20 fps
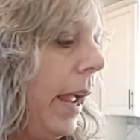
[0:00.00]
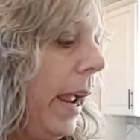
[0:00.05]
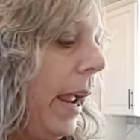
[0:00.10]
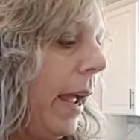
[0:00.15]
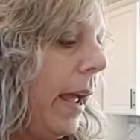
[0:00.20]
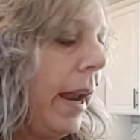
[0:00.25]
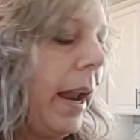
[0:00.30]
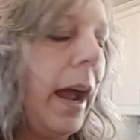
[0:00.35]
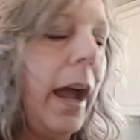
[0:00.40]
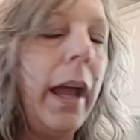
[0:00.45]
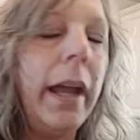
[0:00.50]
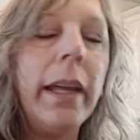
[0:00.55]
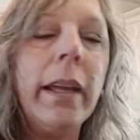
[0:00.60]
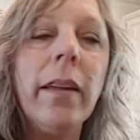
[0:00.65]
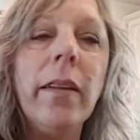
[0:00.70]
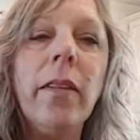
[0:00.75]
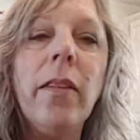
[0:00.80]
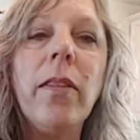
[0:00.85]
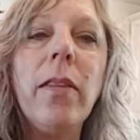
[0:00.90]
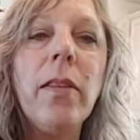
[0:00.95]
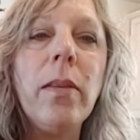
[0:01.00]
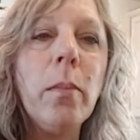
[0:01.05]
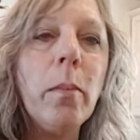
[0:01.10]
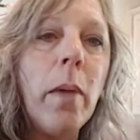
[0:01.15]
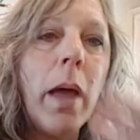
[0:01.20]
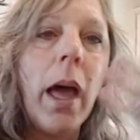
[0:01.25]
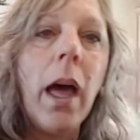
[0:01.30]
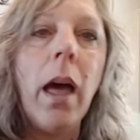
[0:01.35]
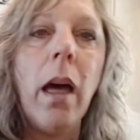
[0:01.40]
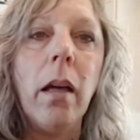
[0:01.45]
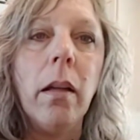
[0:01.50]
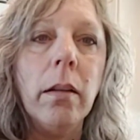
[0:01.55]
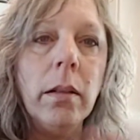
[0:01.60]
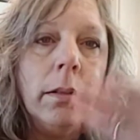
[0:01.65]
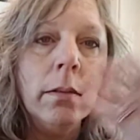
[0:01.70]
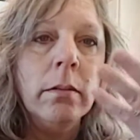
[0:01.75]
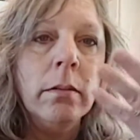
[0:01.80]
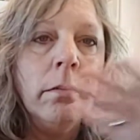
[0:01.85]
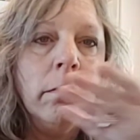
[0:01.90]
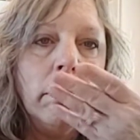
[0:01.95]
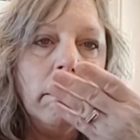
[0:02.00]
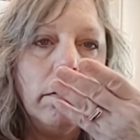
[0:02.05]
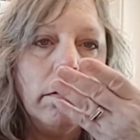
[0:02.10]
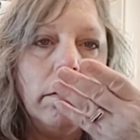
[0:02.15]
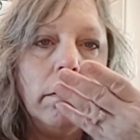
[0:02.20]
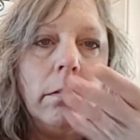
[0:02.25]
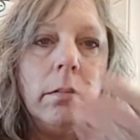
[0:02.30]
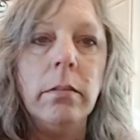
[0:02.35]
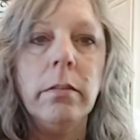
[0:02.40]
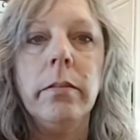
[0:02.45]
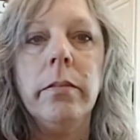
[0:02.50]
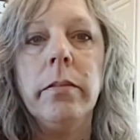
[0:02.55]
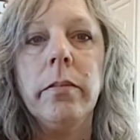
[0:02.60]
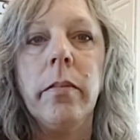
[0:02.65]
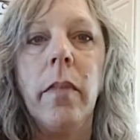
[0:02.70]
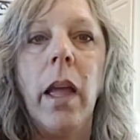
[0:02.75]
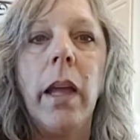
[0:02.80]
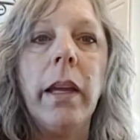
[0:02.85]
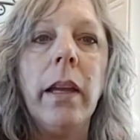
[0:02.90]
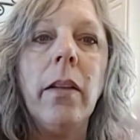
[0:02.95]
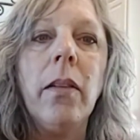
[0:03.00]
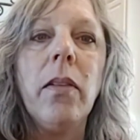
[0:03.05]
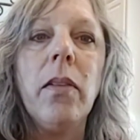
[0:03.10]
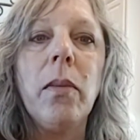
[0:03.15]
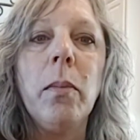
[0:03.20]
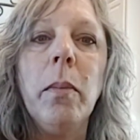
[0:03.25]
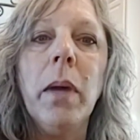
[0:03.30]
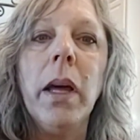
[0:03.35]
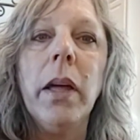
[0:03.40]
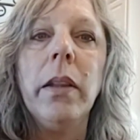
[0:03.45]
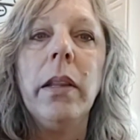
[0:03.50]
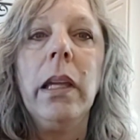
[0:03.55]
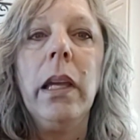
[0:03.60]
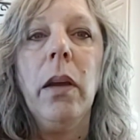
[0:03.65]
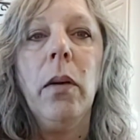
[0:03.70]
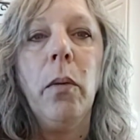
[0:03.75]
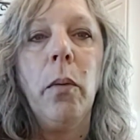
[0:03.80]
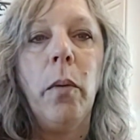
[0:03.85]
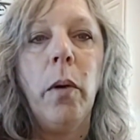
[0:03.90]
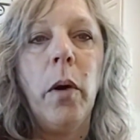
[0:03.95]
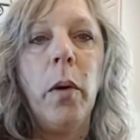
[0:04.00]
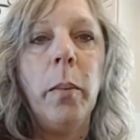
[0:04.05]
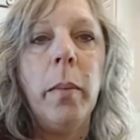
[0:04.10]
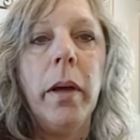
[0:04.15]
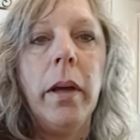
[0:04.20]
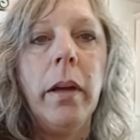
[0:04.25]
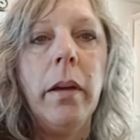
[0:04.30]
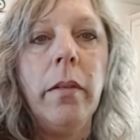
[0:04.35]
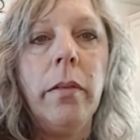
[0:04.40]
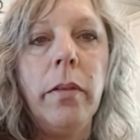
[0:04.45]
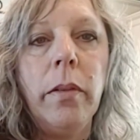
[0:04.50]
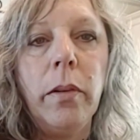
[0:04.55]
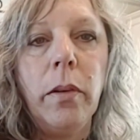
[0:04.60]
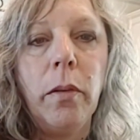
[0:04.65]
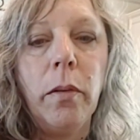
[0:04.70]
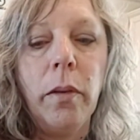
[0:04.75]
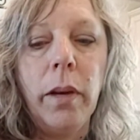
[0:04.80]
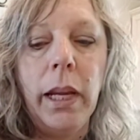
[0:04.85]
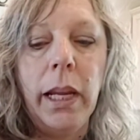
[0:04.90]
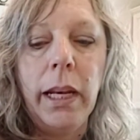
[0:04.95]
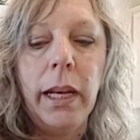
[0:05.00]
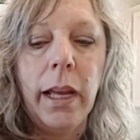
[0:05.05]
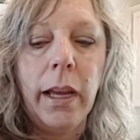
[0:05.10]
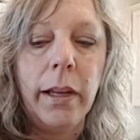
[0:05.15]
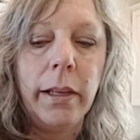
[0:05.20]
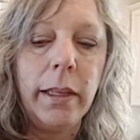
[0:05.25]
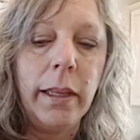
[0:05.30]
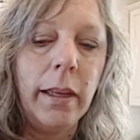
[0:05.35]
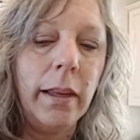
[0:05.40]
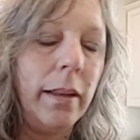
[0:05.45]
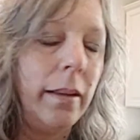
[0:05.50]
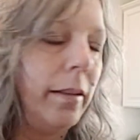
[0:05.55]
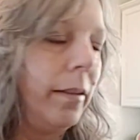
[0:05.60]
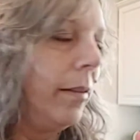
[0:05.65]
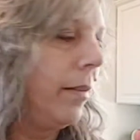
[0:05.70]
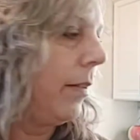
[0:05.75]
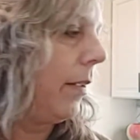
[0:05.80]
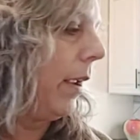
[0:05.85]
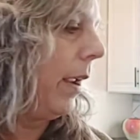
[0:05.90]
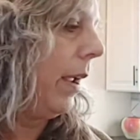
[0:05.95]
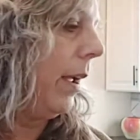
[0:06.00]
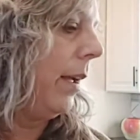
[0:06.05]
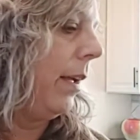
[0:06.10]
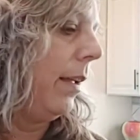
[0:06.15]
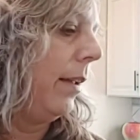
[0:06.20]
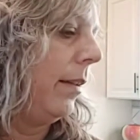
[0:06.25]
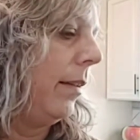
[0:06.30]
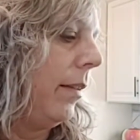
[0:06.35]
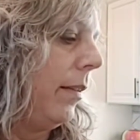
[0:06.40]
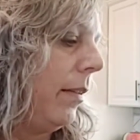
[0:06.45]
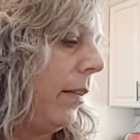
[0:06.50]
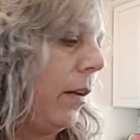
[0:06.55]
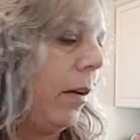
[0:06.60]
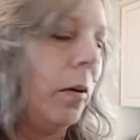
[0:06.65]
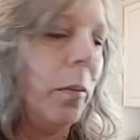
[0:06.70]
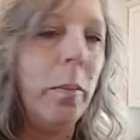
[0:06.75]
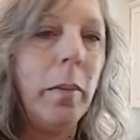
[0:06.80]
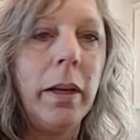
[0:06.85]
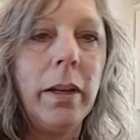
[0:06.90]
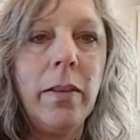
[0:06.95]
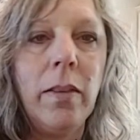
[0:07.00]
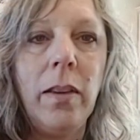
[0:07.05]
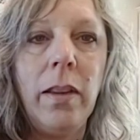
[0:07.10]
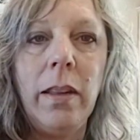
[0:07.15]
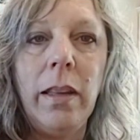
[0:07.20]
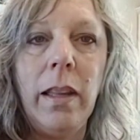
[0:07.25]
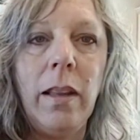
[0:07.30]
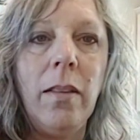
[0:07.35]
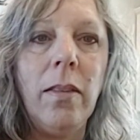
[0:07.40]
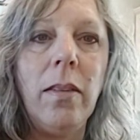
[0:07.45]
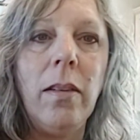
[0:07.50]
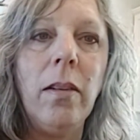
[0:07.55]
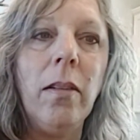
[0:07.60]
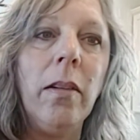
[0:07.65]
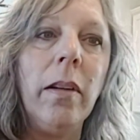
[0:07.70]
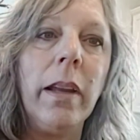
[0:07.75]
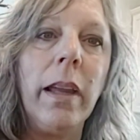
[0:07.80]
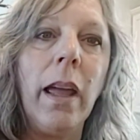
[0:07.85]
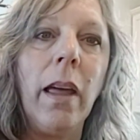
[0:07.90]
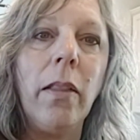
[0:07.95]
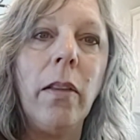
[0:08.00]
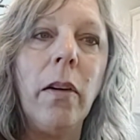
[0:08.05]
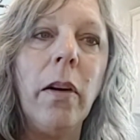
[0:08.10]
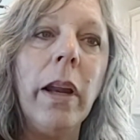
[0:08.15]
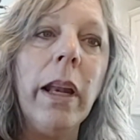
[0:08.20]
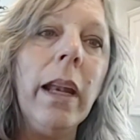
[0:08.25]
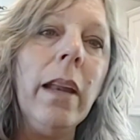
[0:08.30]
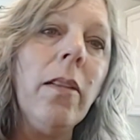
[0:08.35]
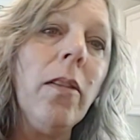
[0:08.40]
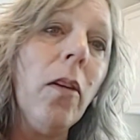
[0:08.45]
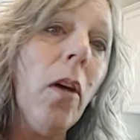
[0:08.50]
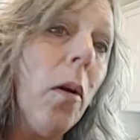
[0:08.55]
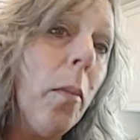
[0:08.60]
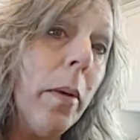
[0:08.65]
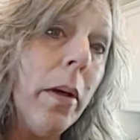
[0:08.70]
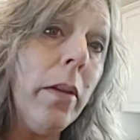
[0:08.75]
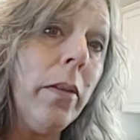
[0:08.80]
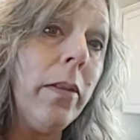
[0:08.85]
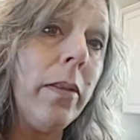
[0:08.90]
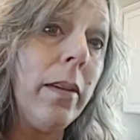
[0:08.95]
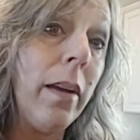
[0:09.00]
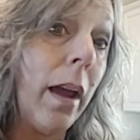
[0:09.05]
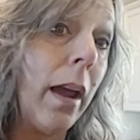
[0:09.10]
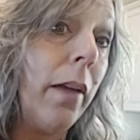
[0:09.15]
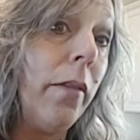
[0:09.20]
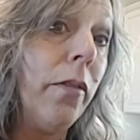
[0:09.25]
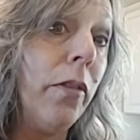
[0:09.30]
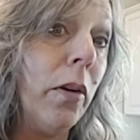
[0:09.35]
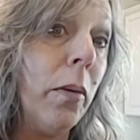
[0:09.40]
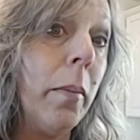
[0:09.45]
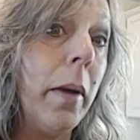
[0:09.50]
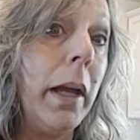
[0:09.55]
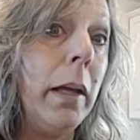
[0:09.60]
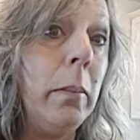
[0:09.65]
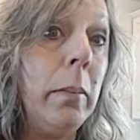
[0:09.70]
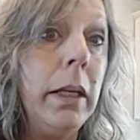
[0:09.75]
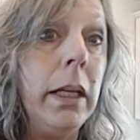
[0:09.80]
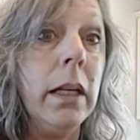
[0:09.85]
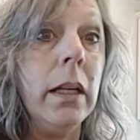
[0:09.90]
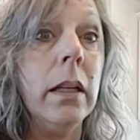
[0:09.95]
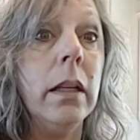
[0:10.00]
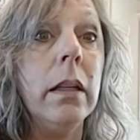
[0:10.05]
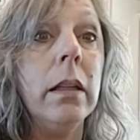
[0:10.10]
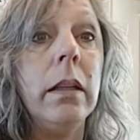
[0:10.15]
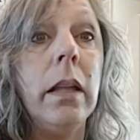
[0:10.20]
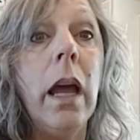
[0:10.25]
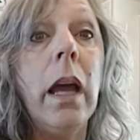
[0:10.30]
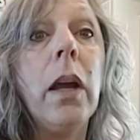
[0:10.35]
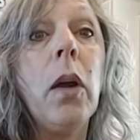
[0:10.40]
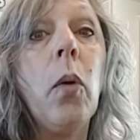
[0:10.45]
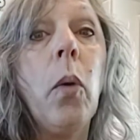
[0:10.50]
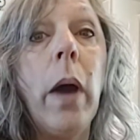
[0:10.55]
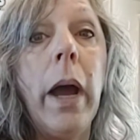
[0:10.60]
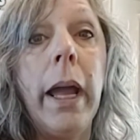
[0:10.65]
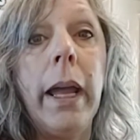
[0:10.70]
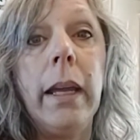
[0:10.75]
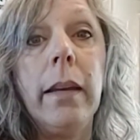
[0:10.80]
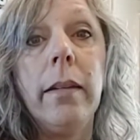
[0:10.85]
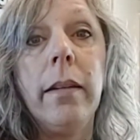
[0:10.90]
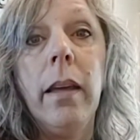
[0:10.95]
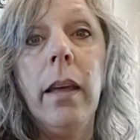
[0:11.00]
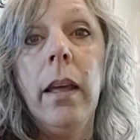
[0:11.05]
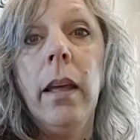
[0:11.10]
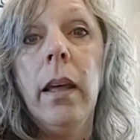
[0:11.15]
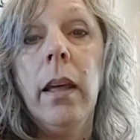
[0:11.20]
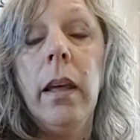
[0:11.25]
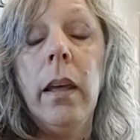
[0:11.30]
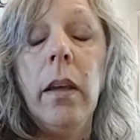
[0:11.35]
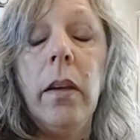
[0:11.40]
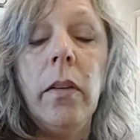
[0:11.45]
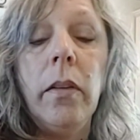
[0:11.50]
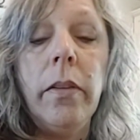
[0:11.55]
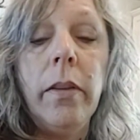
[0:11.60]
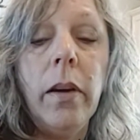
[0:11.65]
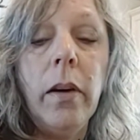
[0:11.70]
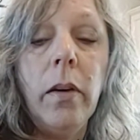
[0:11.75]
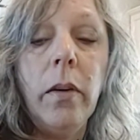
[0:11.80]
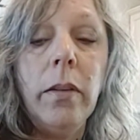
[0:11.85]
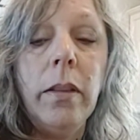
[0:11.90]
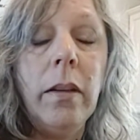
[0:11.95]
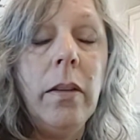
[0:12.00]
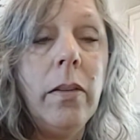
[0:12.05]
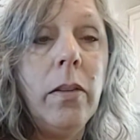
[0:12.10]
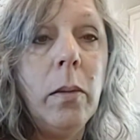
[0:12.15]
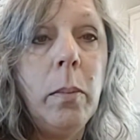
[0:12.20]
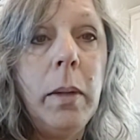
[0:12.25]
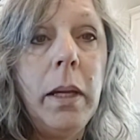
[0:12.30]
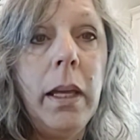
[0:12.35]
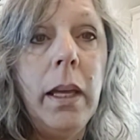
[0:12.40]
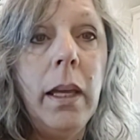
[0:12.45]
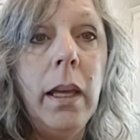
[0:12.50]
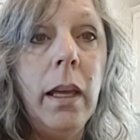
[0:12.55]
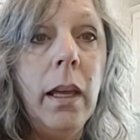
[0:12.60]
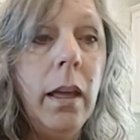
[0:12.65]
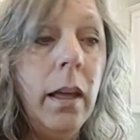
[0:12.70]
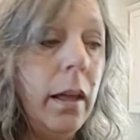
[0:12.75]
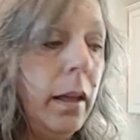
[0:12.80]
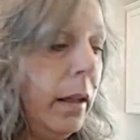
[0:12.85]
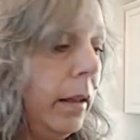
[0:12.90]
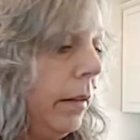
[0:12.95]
and I can smell the aroma of the green onions. And so mixing these two together, and it's almost time for my meal, not quite. So this will be